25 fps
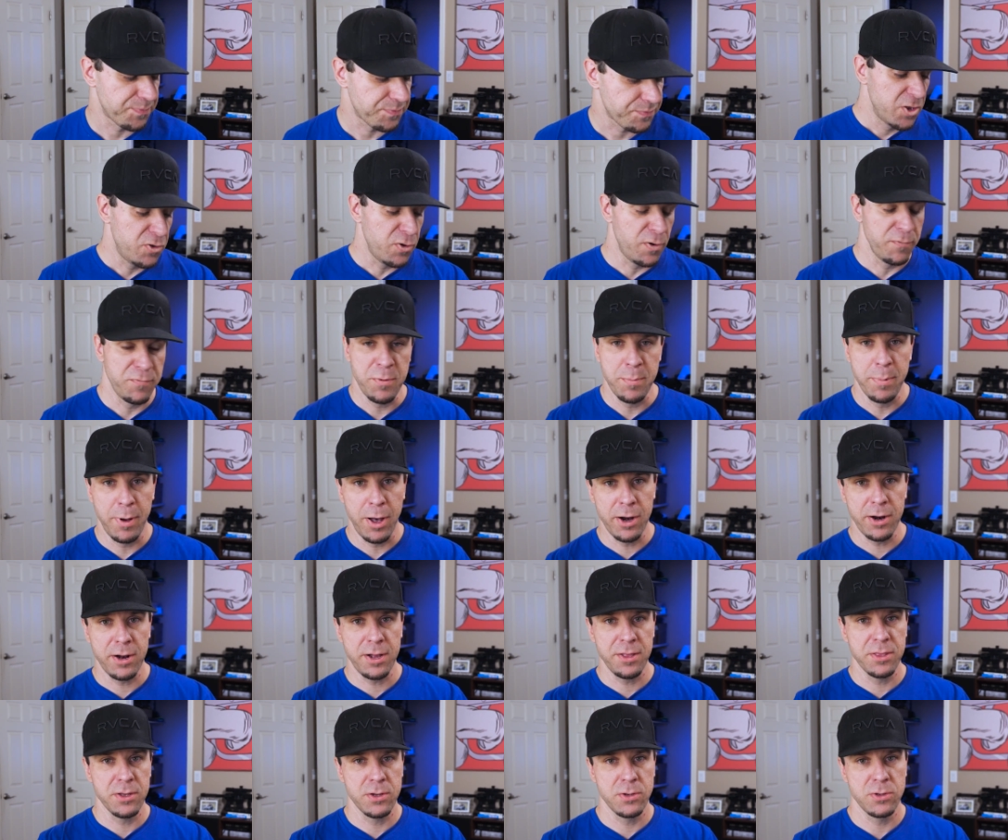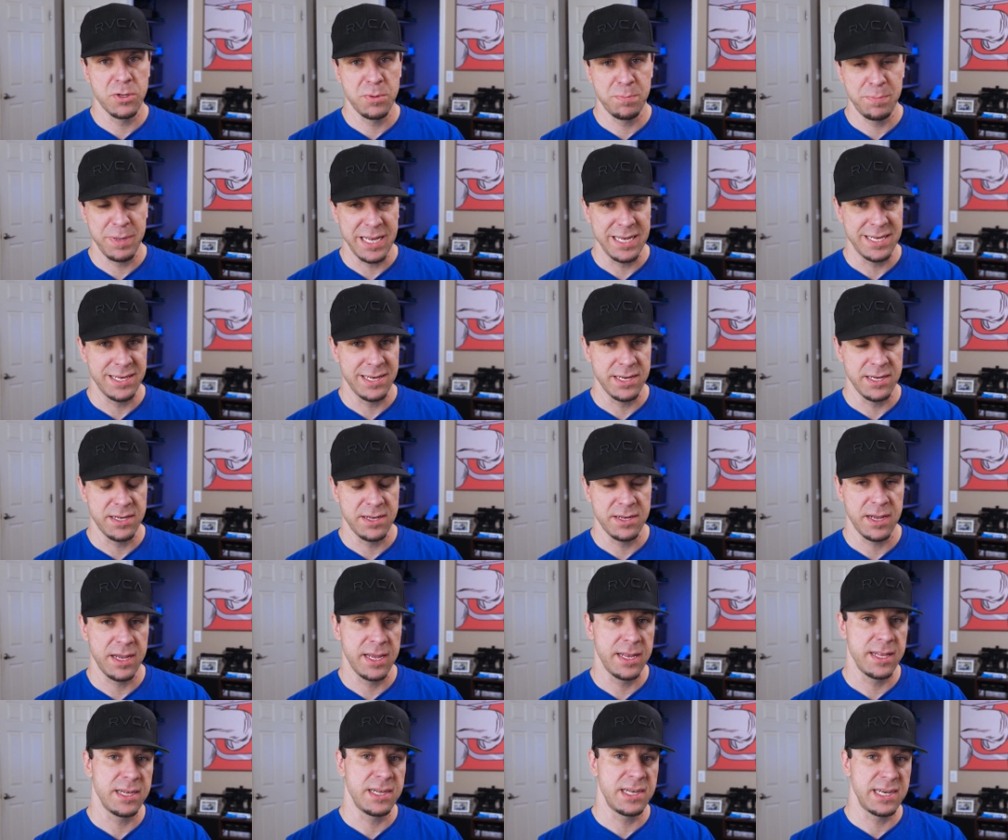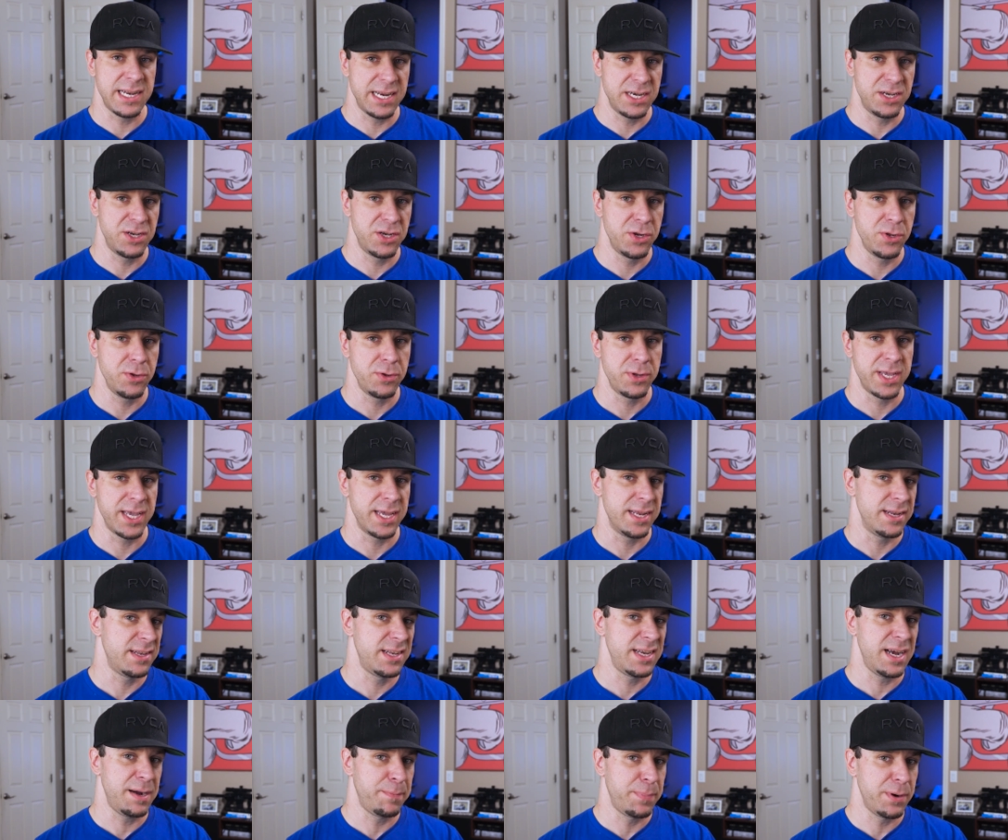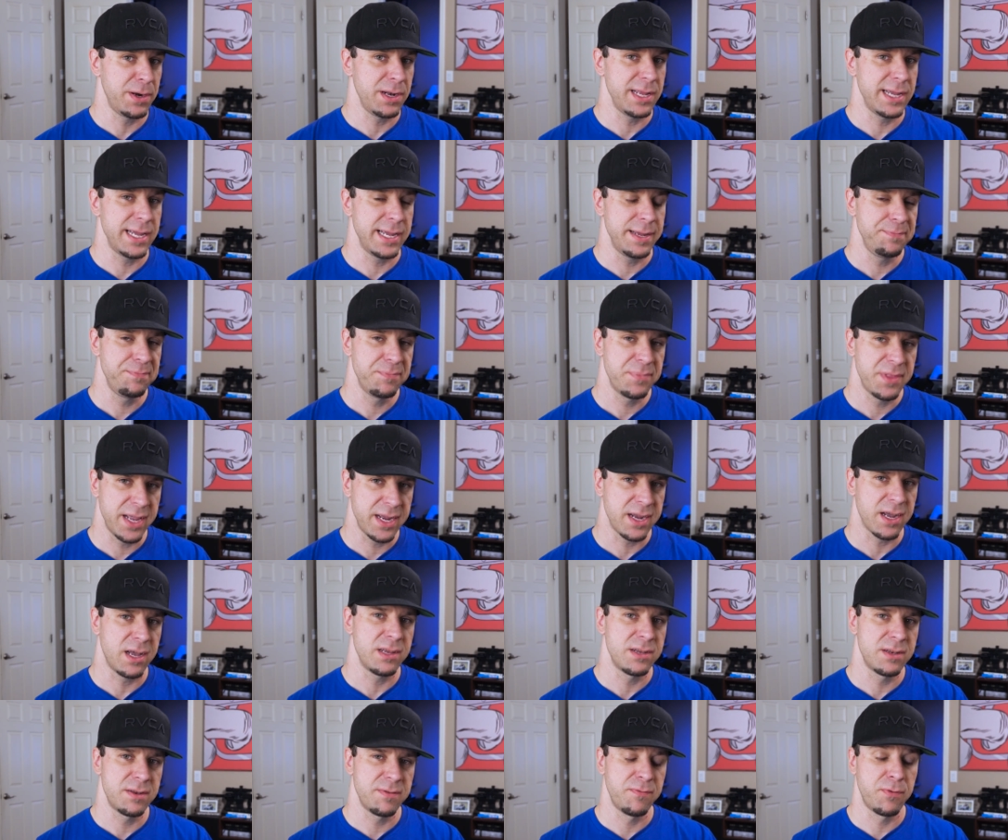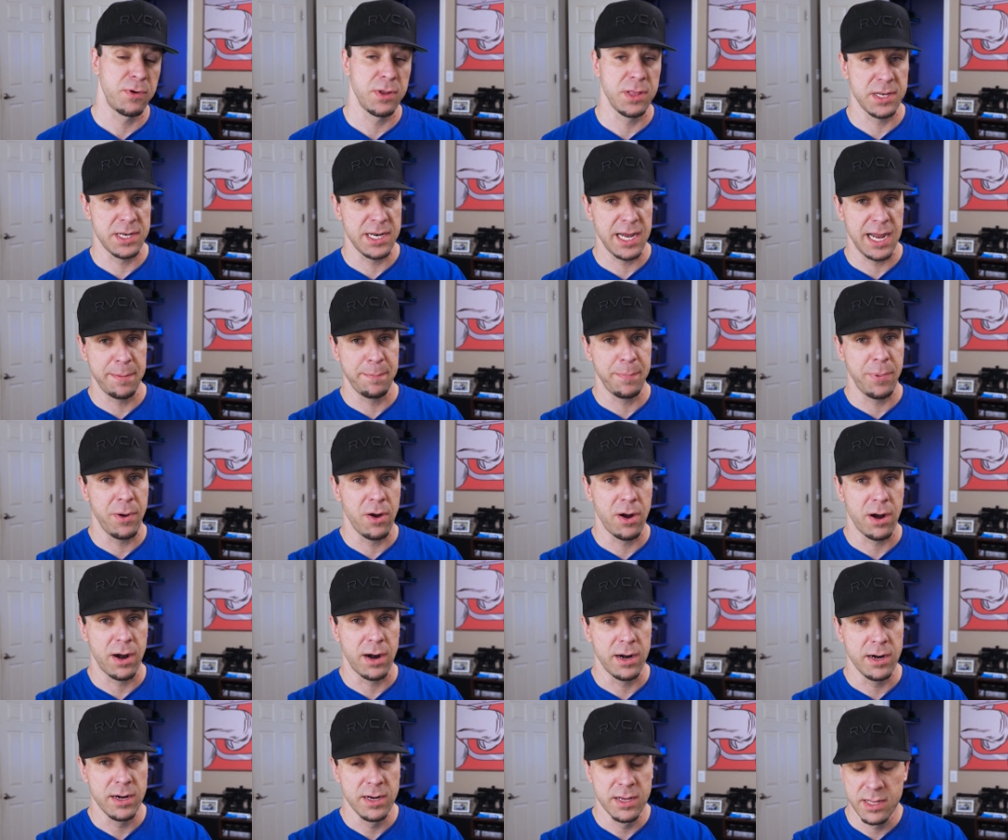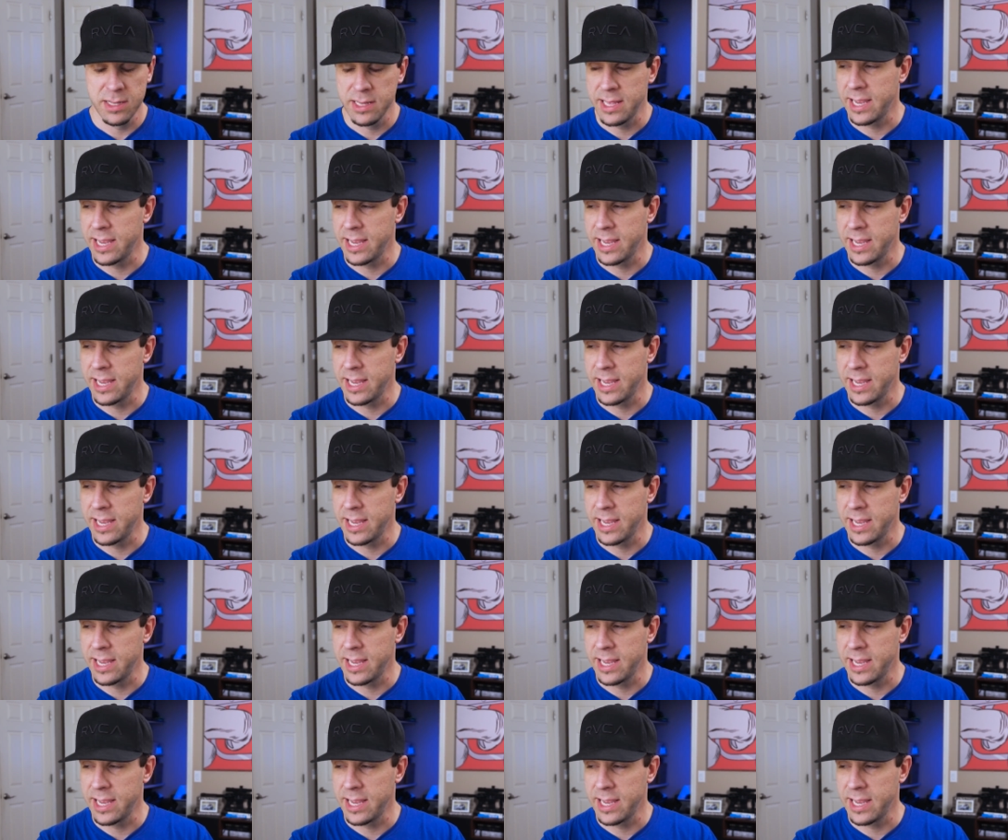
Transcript: So if you bought all those pieces in the stage two kit separately, they cost, for the Type R,